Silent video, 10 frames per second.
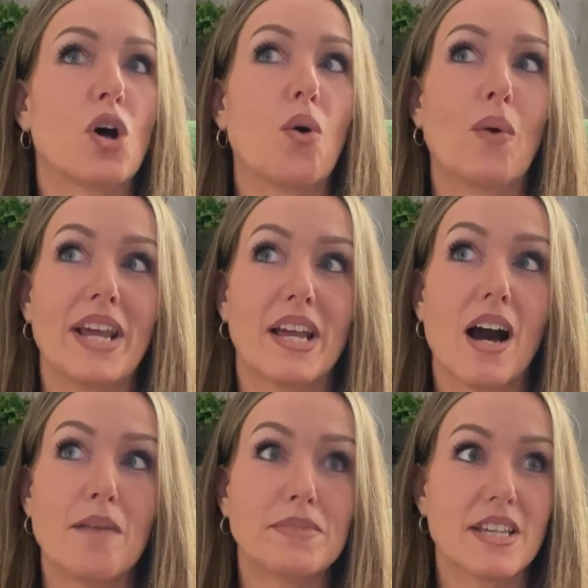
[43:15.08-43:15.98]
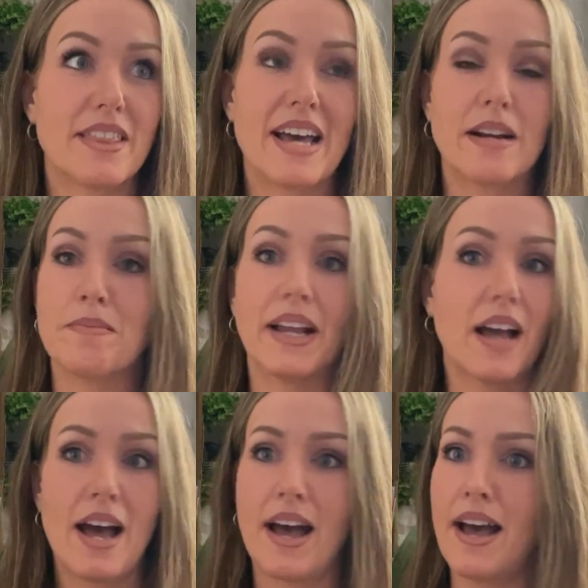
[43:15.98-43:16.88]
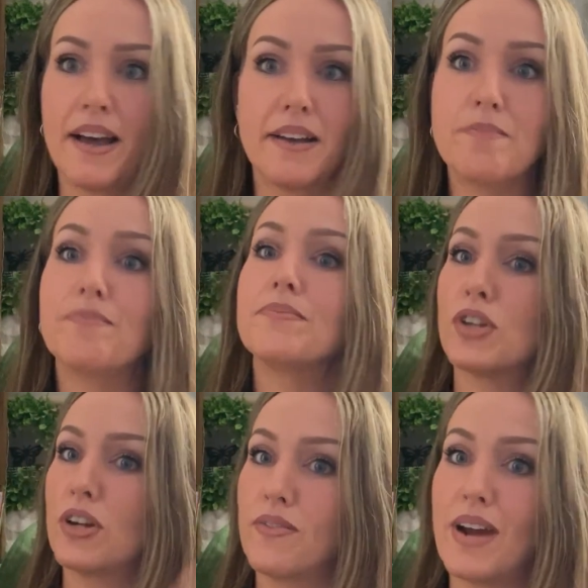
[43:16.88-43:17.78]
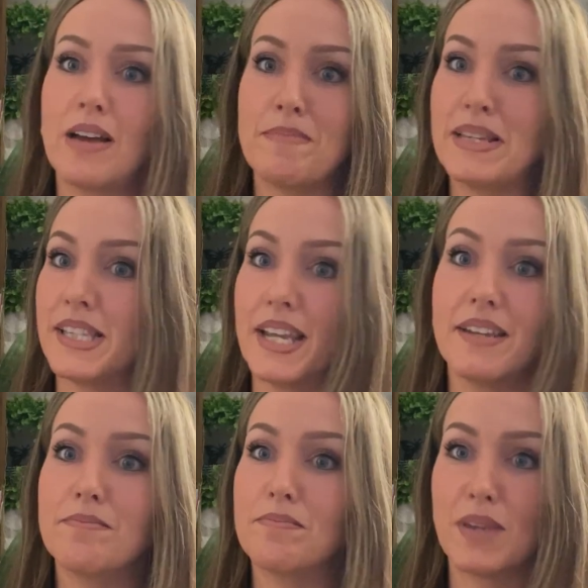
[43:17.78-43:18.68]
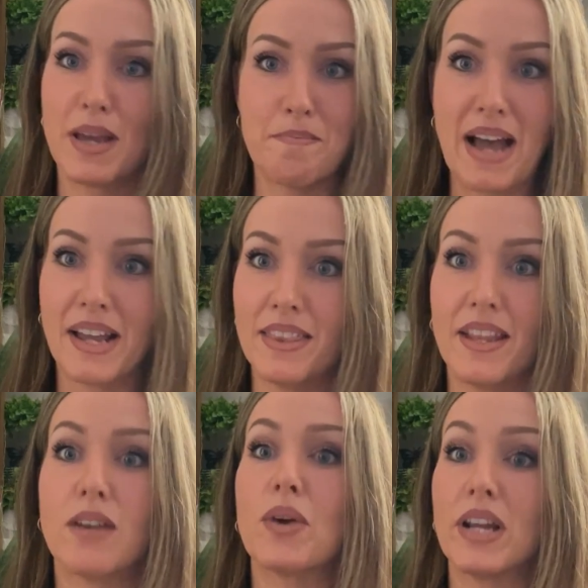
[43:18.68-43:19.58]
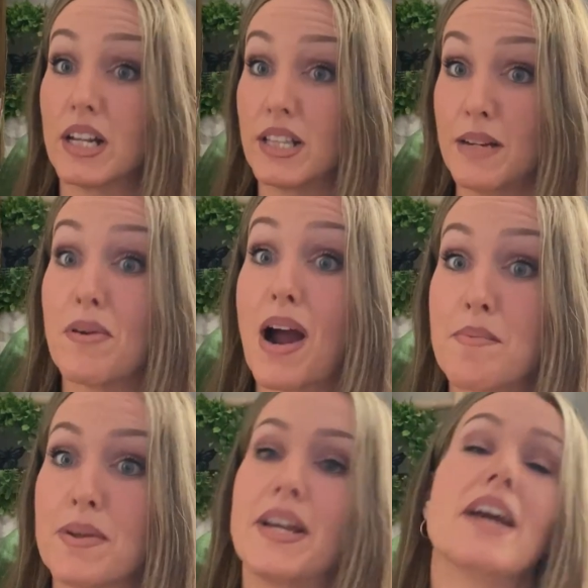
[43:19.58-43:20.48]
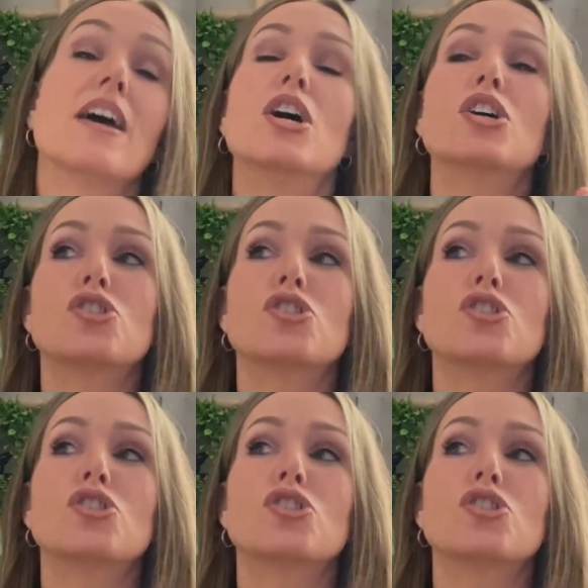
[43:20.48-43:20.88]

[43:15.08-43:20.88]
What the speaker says: So when it comes to that, I'm like, turn around, Missy, get back in there. We're going to clean properly.